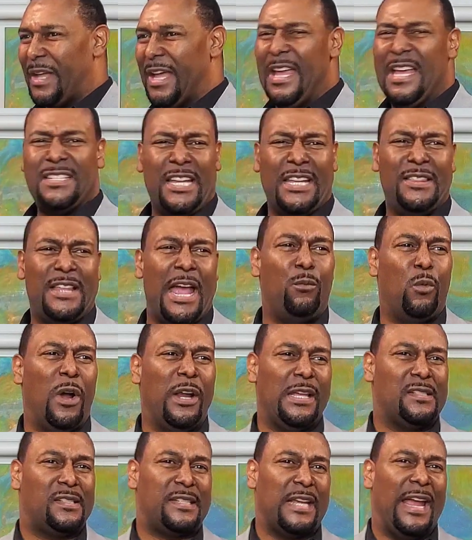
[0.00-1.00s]
Isn't that
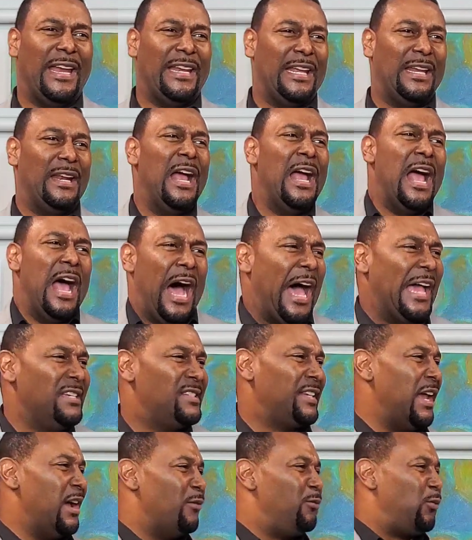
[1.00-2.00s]
what he said in
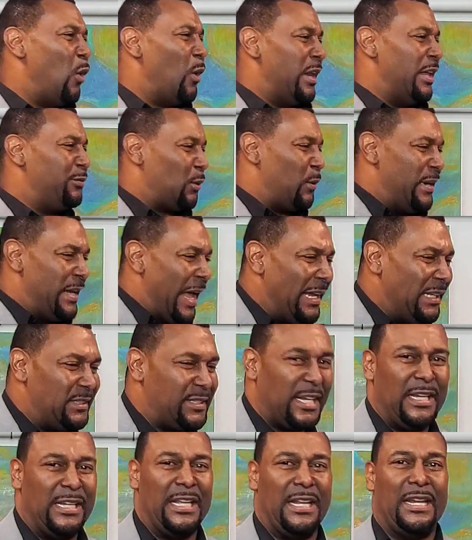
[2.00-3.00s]
Isaiah 43,
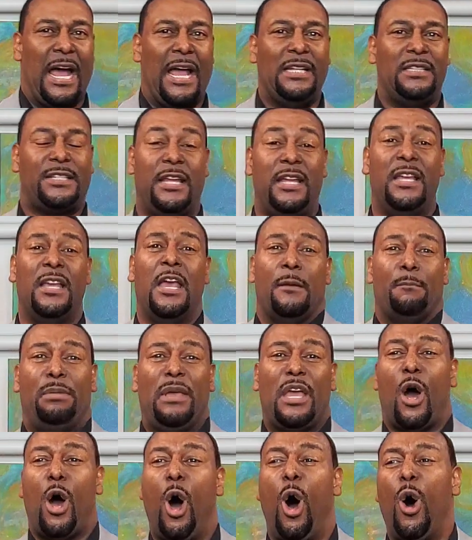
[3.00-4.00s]
18 and 19?
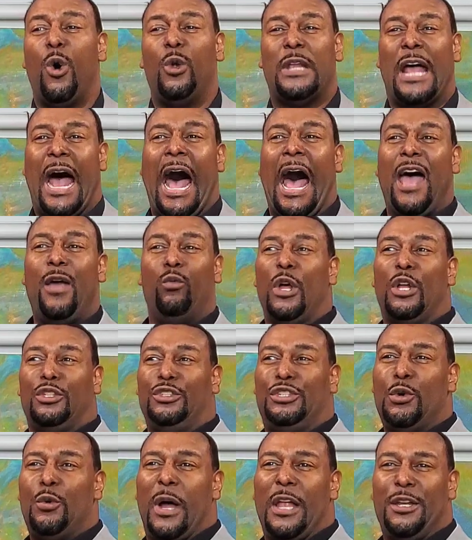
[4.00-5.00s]
Behold, I
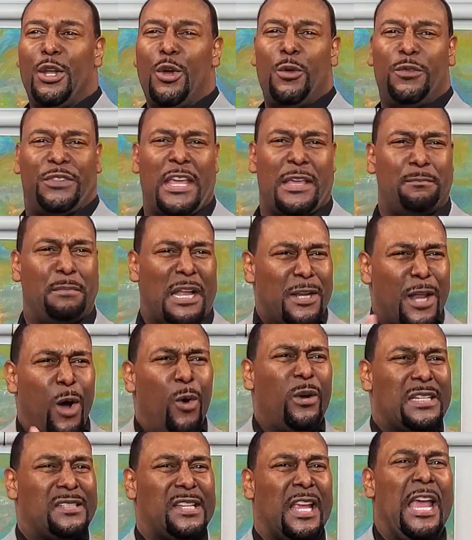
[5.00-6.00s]
will do a new thing. But
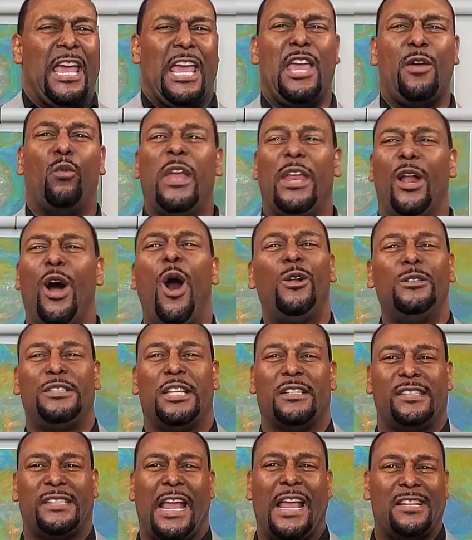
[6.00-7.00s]
notice he went on
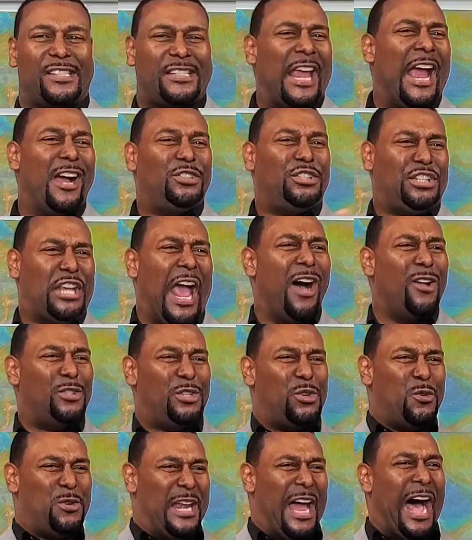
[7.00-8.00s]
to say,
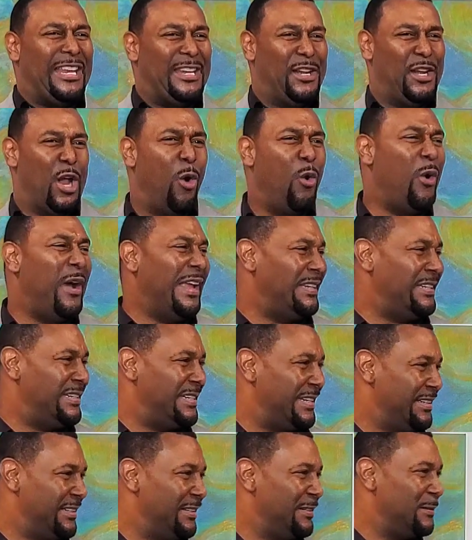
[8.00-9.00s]
Shall you not know
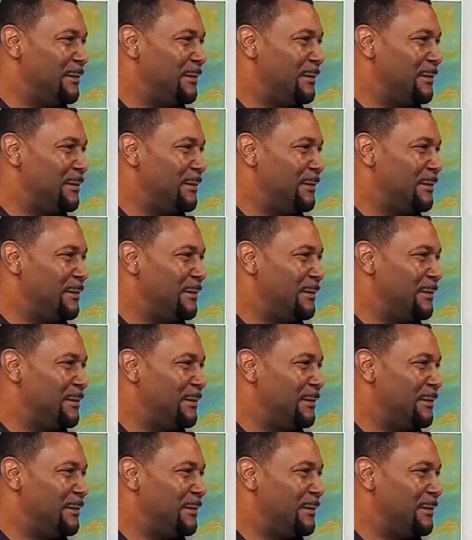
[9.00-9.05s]
it?